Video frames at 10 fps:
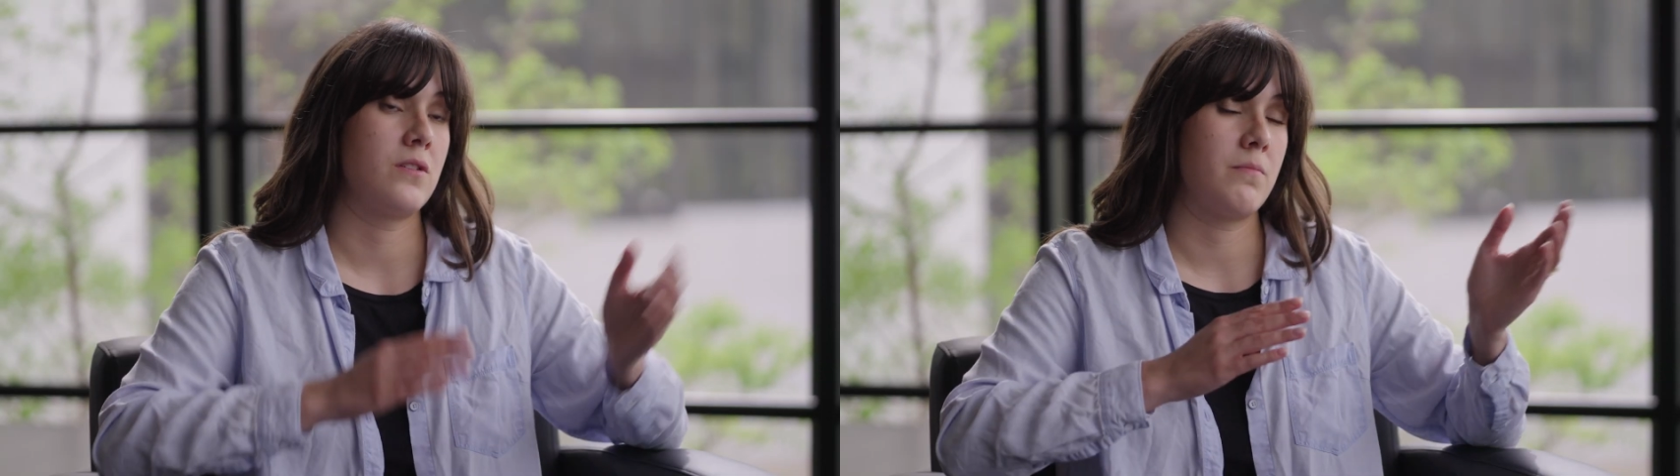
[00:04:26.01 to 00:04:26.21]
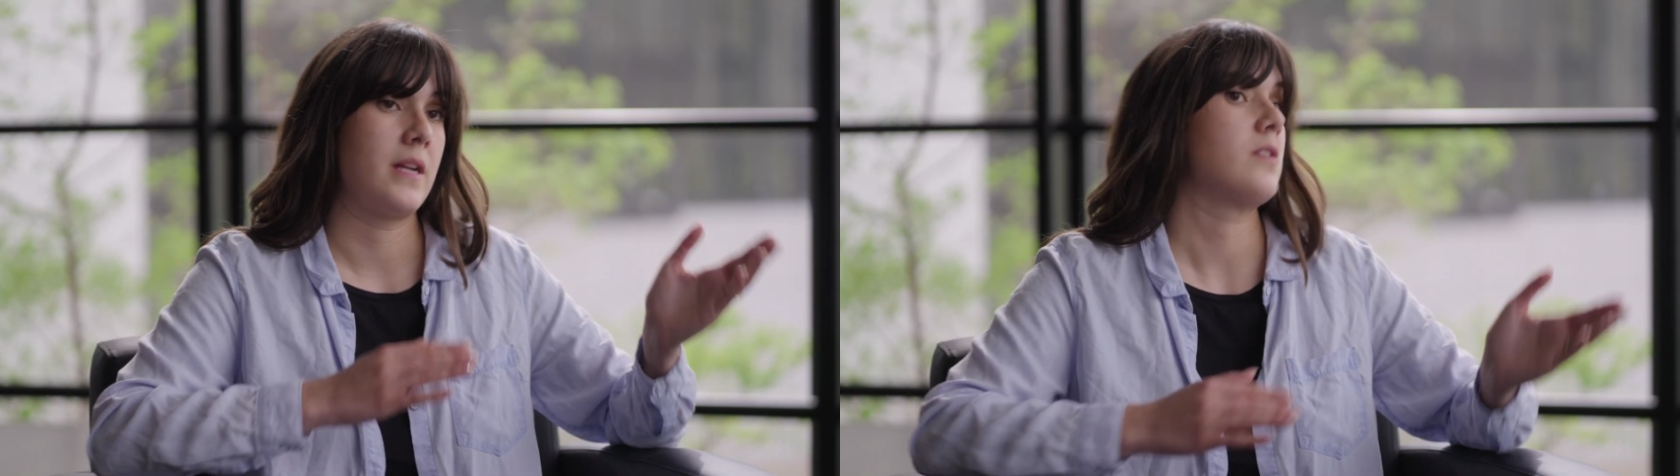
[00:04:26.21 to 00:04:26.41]

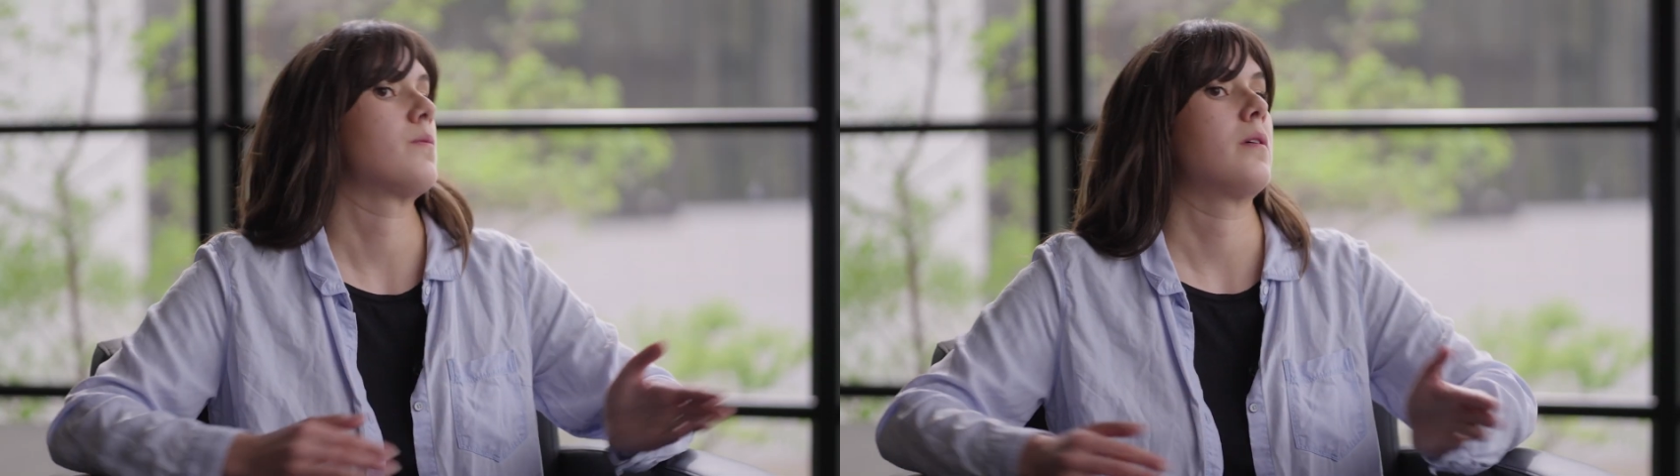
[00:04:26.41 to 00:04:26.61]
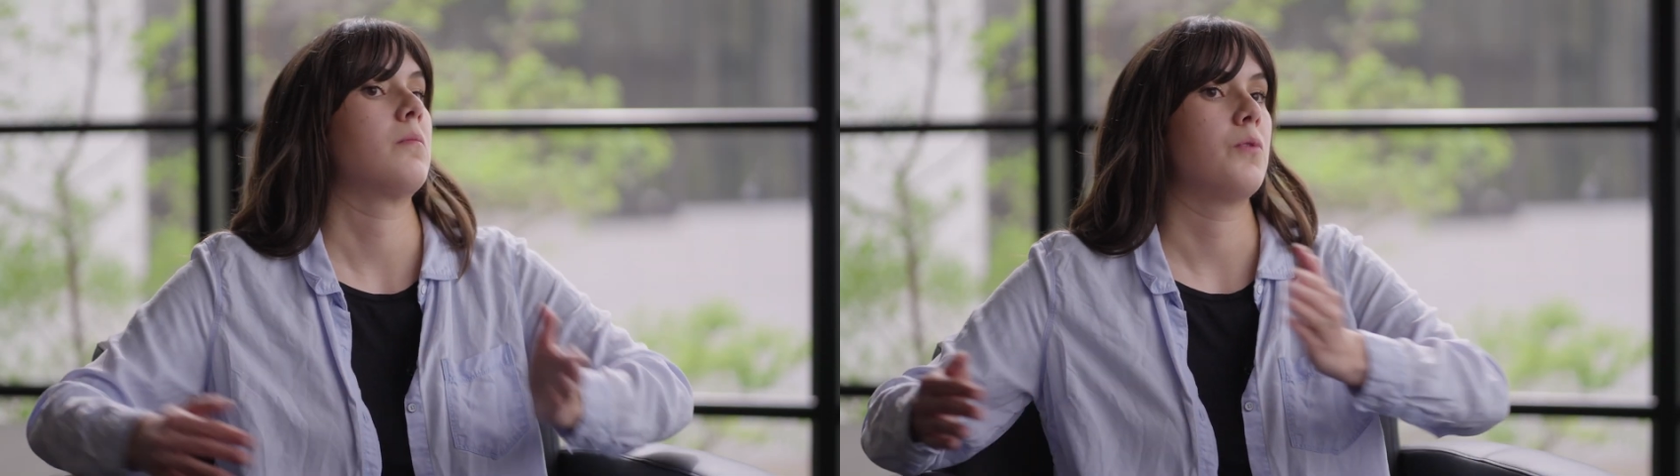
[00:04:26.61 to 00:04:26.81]
you might as
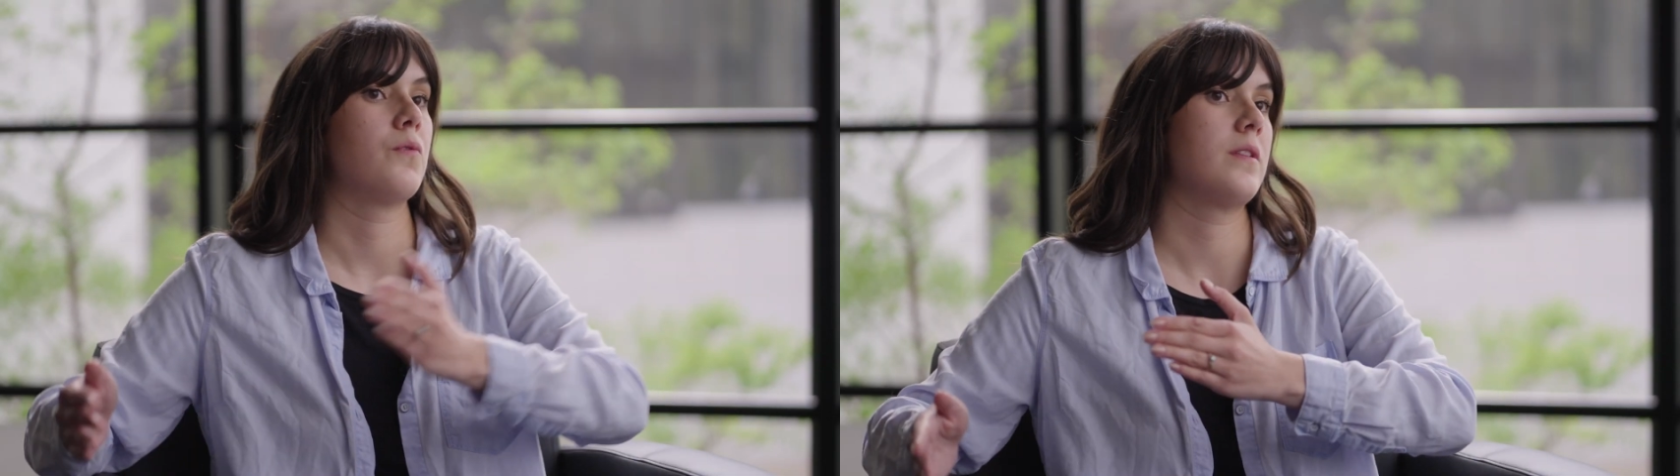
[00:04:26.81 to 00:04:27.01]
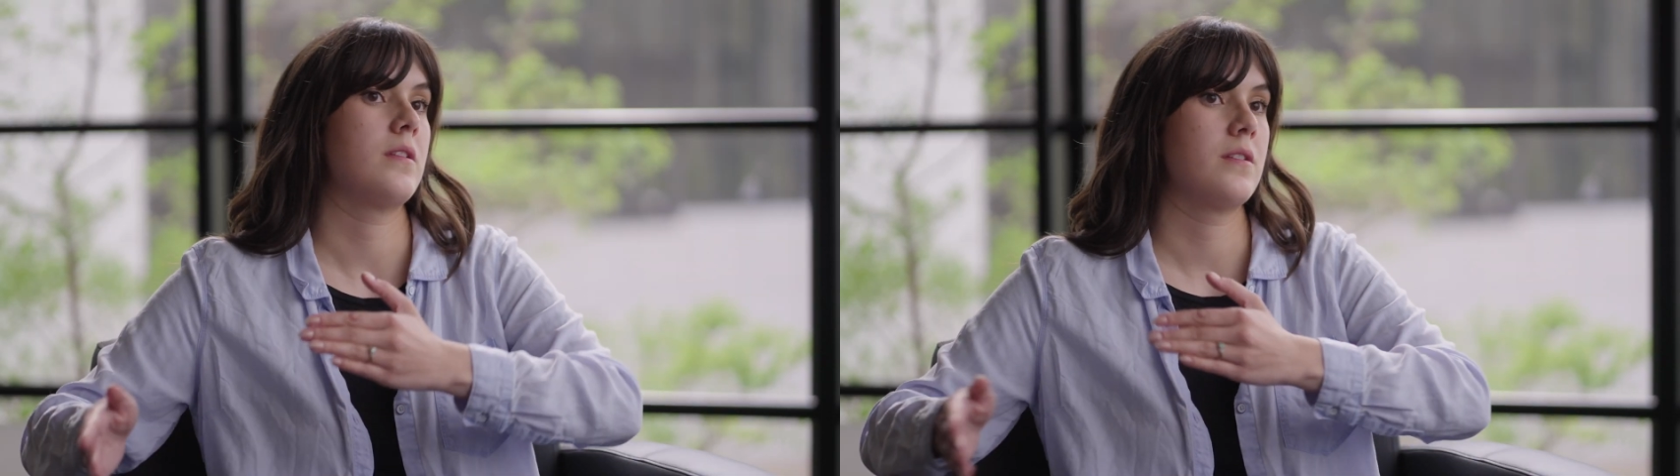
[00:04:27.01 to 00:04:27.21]
well
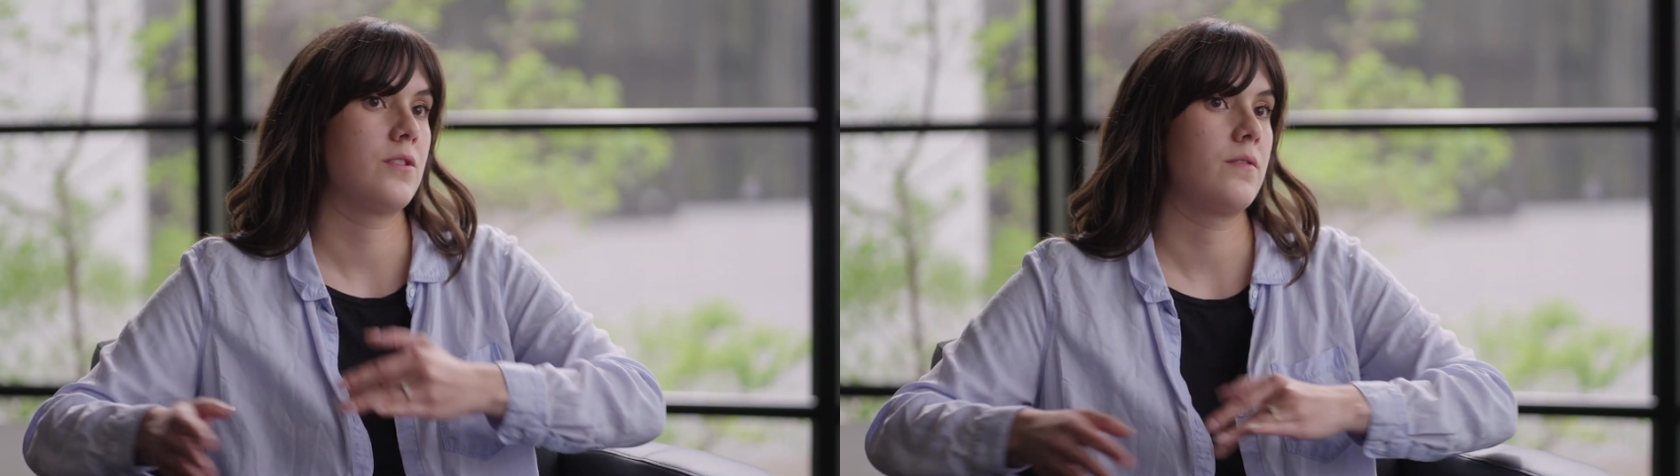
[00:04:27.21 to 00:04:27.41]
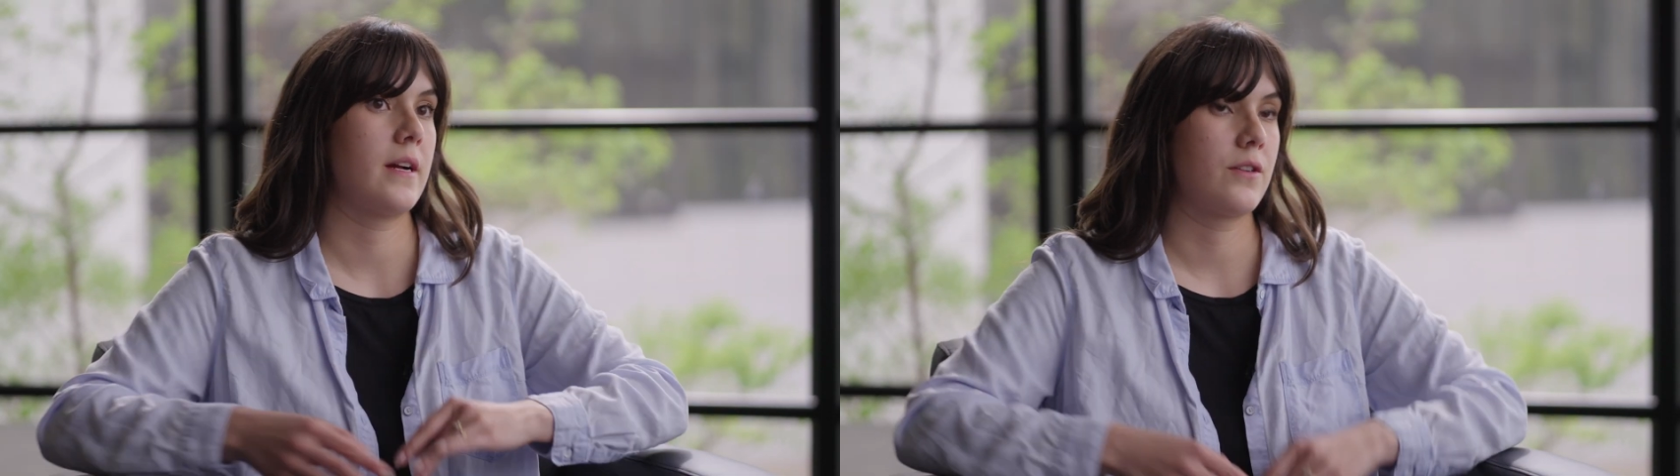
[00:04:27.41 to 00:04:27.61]
move in this
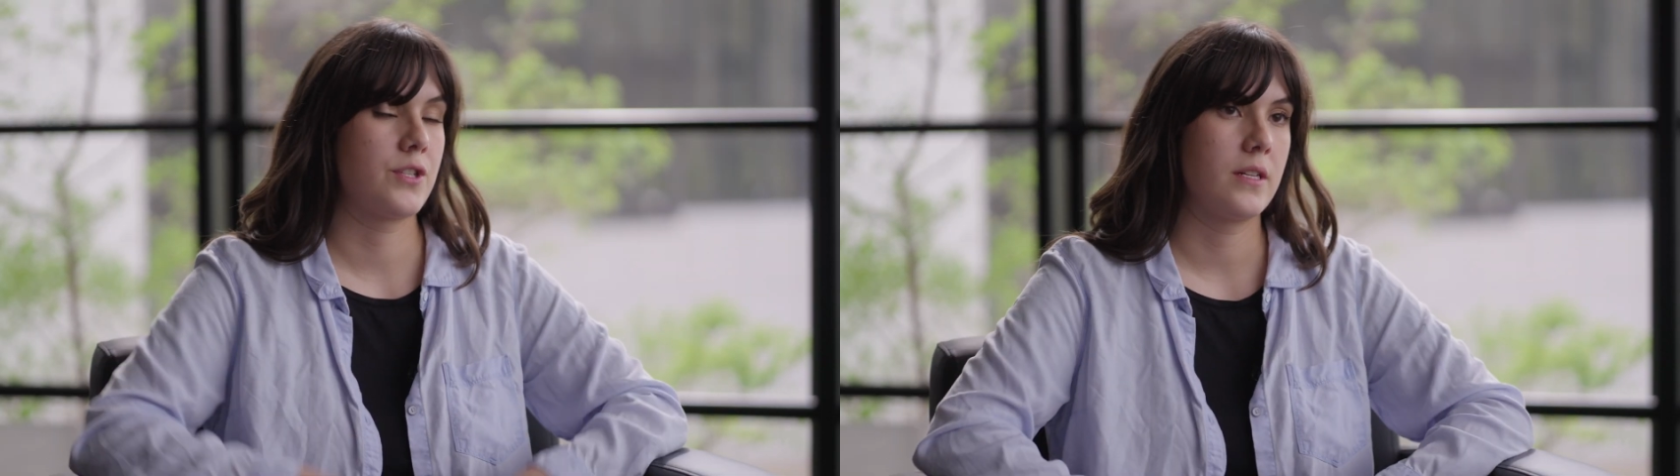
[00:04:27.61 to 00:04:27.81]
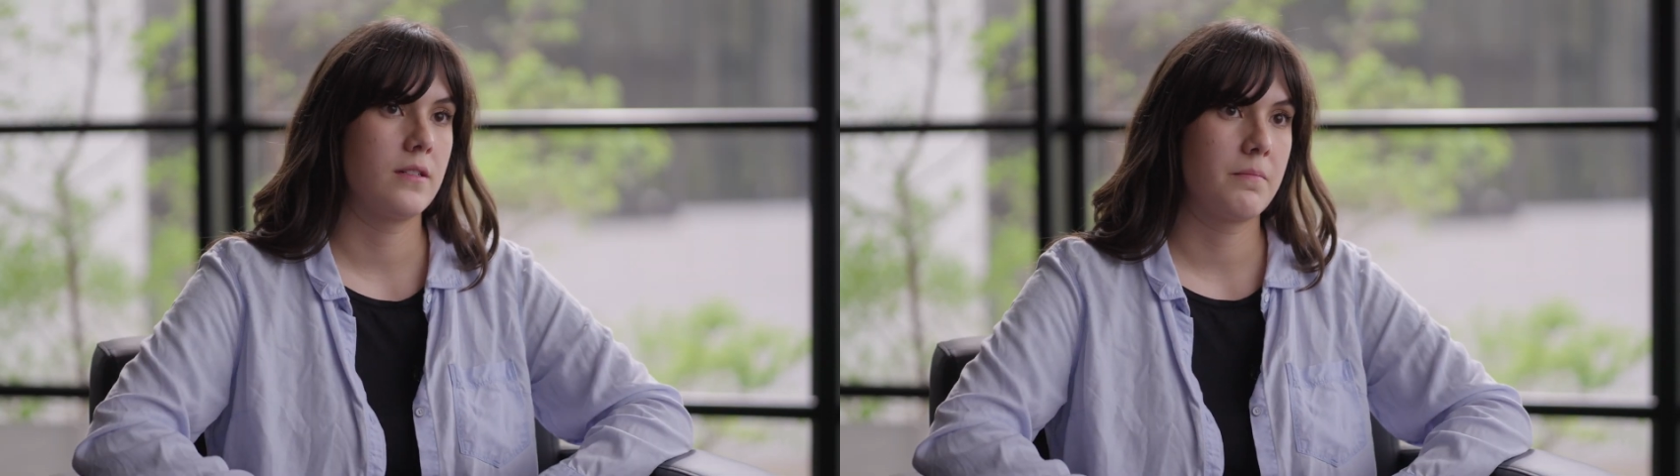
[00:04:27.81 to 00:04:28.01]

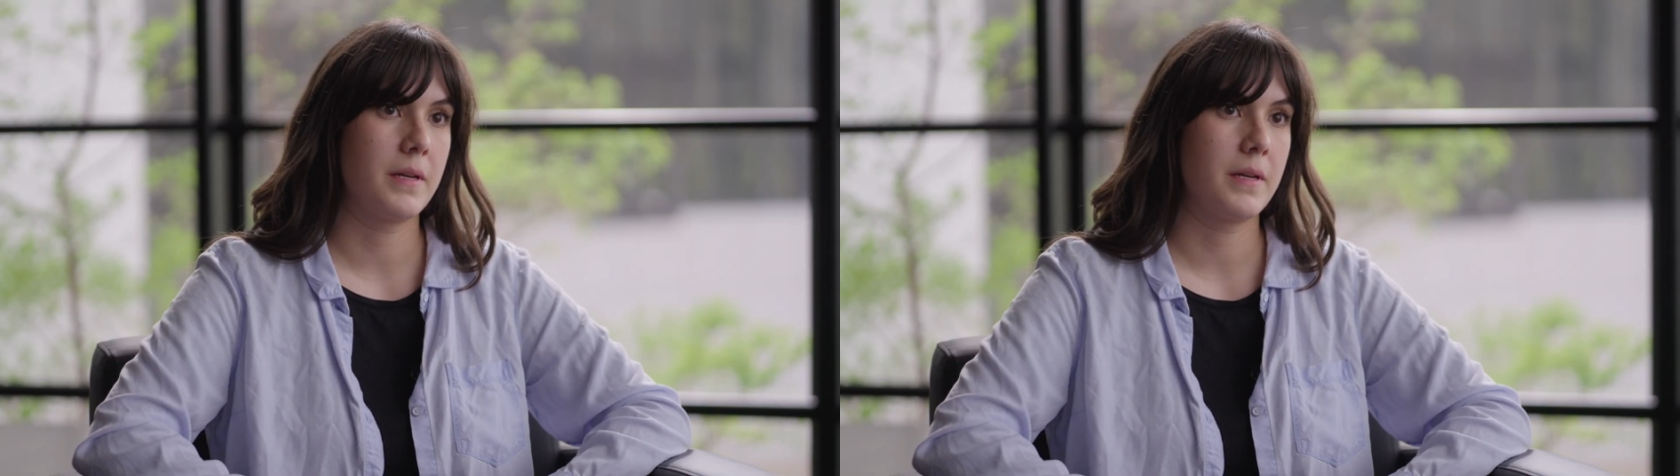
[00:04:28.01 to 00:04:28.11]
direction,